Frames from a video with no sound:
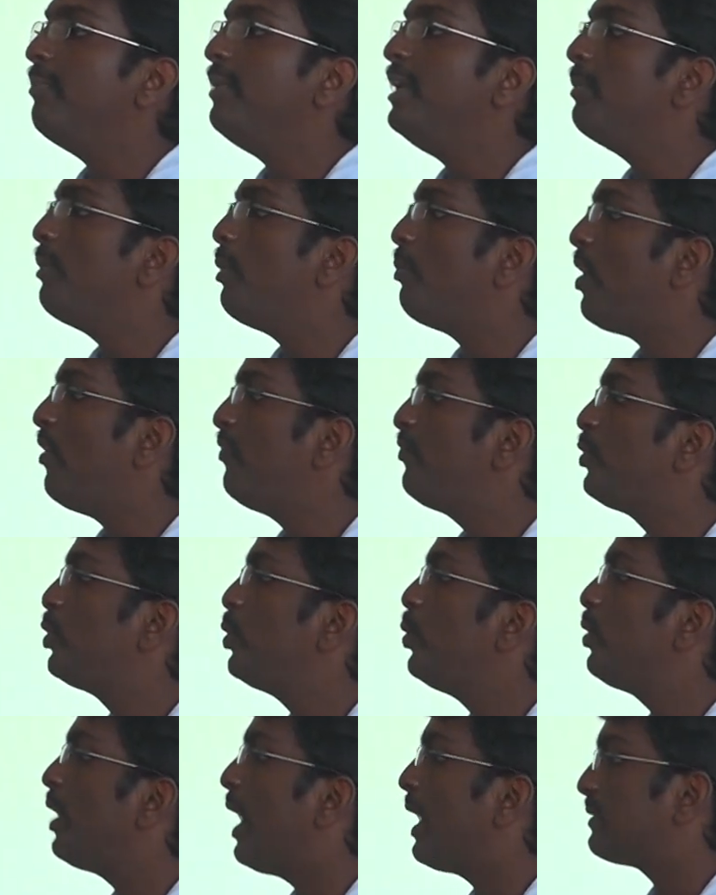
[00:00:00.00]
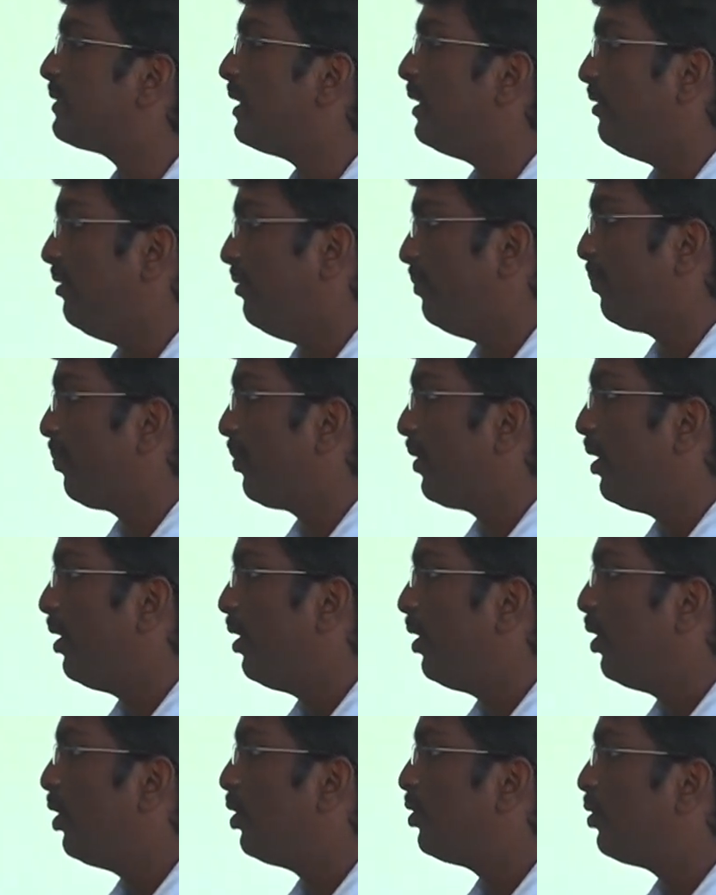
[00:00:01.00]
minimum of 2 clock cycles.
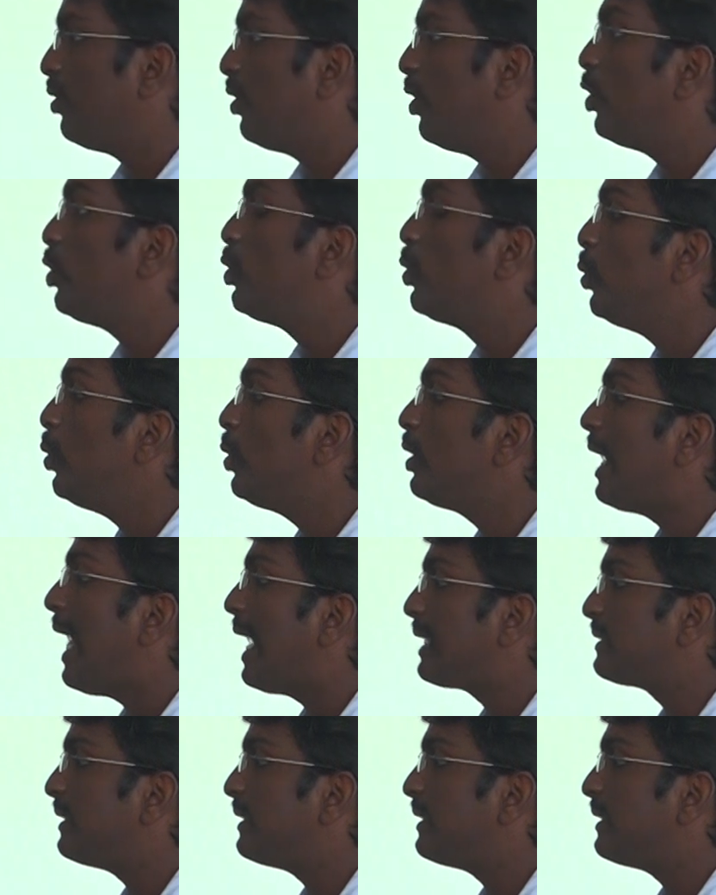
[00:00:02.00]
2 clock